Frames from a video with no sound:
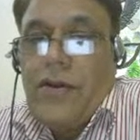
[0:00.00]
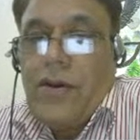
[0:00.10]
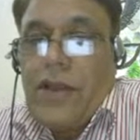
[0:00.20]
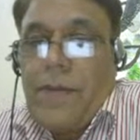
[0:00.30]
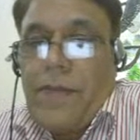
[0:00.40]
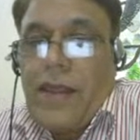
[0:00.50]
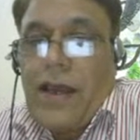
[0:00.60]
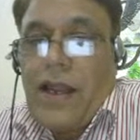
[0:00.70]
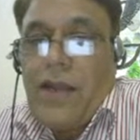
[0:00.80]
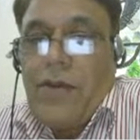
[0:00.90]
Okay, the
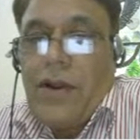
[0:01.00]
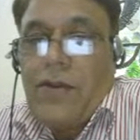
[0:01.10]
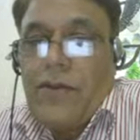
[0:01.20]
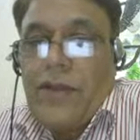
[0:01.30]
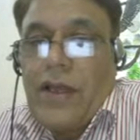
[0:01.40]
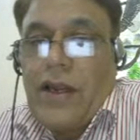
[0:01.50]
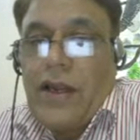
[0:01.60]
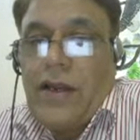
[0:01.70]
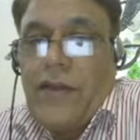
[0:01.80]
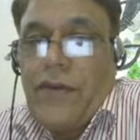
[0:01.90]
elements of there
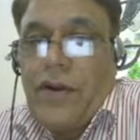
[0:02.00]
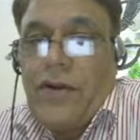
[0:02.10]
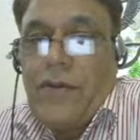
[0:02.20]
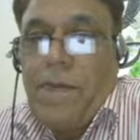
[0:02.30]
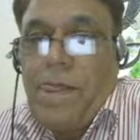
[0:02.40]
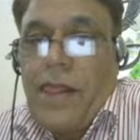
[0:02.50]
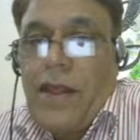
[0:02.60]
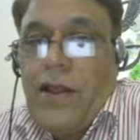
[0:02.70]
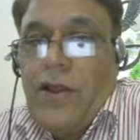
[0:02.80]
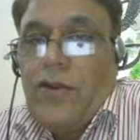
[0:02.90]
are different.
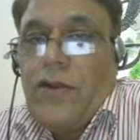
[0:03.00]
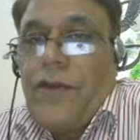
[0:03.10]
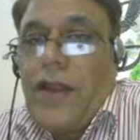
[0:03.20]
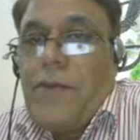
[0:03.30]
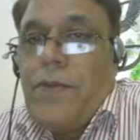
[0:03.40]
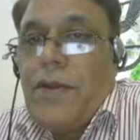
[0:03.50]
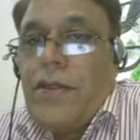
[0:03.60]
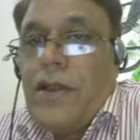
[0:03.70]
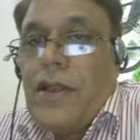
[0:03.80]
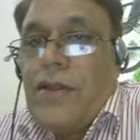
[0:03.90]
So if any
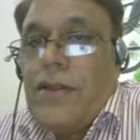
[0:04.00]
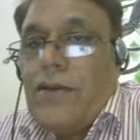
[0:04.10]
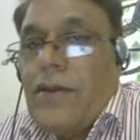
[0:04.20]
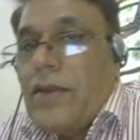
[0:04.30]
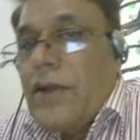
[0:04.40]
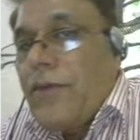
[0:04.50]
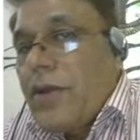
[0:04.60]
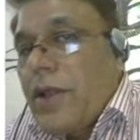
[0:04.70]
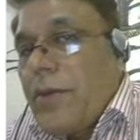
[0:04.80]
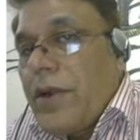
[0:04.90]
person, this is the,
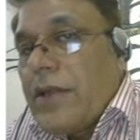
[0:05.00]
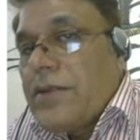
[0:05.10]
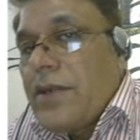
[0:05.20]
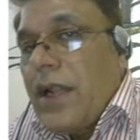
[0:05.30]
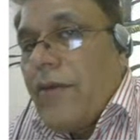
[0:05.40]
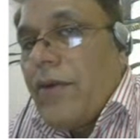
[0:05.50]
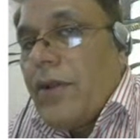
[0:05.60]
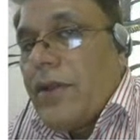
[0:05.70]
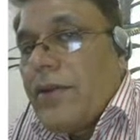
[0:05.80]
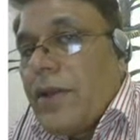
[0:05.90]
for example, national
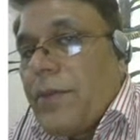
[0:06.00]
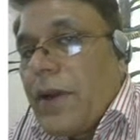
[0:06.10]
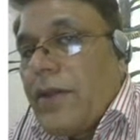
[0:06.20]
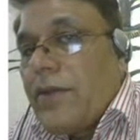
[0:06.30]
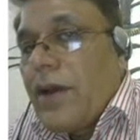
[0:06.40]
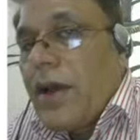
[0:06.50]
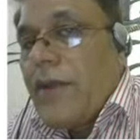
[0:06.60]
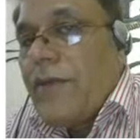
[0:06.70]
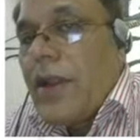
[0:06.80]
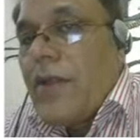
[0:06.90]
level, this is the Pakistan.
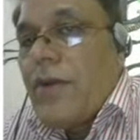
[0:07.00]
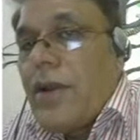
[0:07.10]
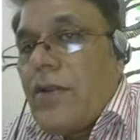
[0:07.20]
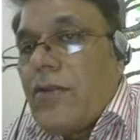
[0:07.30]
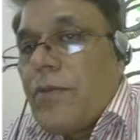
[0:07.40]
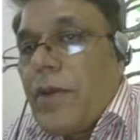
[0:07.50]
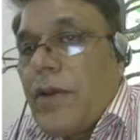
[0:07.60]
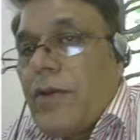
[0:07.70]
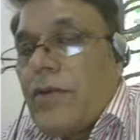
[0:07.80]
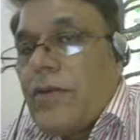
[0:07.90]
If anyone is
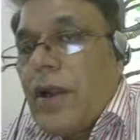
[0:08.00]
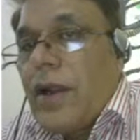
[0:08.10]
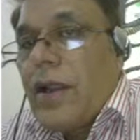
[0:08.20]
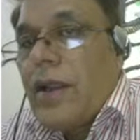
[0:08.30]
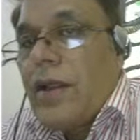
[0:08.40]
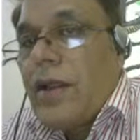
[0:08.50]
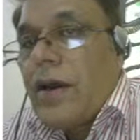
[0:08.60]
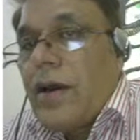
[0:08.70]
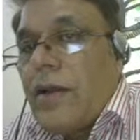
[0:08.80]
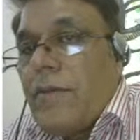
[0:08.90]
standing in
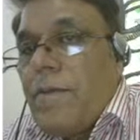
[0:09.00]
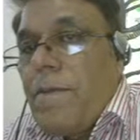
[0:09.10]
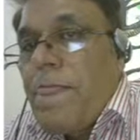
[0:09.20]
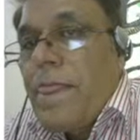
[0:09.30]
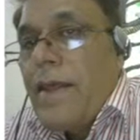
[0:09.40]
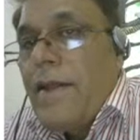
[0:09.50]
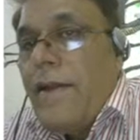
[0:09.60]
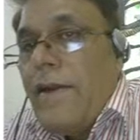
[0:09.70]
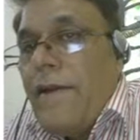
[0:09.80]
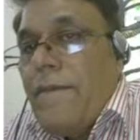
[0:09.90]
Iran
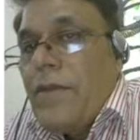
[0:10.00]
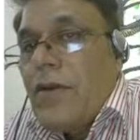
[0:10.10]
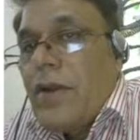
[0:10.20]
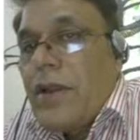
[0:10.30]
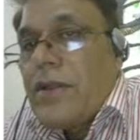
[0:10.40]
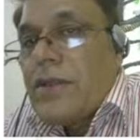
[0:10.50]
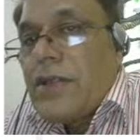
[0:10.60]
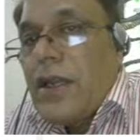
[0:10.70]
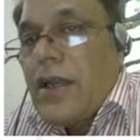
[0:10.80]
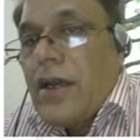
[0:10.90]
or in the
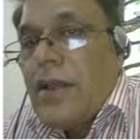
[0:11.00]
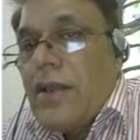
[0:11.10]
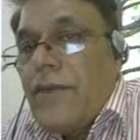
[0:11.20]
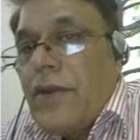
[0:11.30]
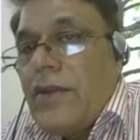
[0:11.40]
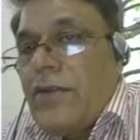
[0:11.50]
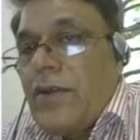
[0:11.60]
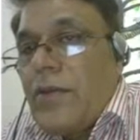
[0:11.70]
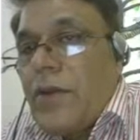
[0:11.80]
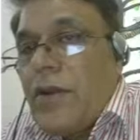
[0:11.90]
China, if he is
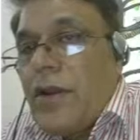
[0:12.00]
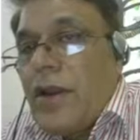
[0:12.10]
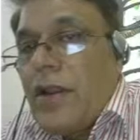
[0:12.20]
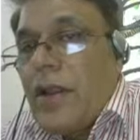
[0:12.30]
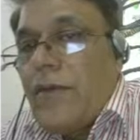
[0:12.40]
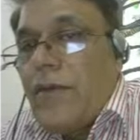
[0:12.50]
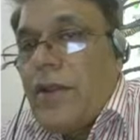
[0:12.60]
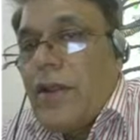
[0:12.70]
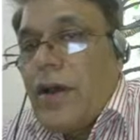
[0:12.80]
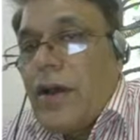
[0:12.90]
communicating
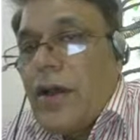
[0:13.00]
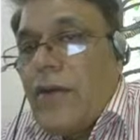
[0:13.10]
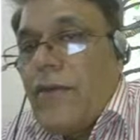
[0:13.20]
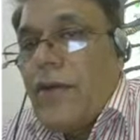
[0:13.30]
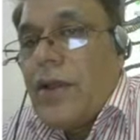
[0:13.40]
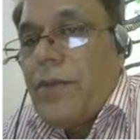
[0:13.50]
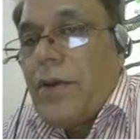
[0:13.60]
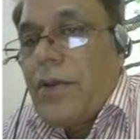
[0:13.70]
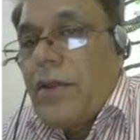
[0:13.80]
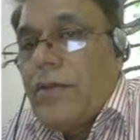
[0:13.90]
with a
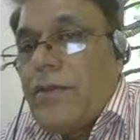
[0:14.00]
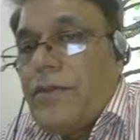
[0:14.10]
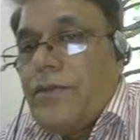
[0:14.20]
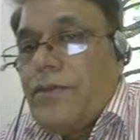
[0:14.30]
person